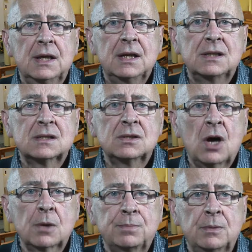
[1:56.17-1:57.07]
it is
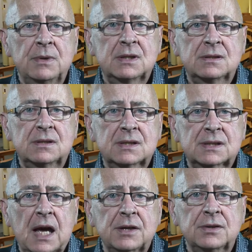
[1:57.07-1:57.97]
not permitted to
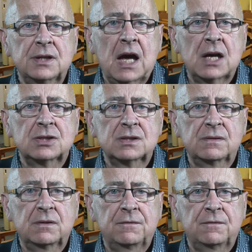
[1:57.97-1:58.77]
scatter the ashes of the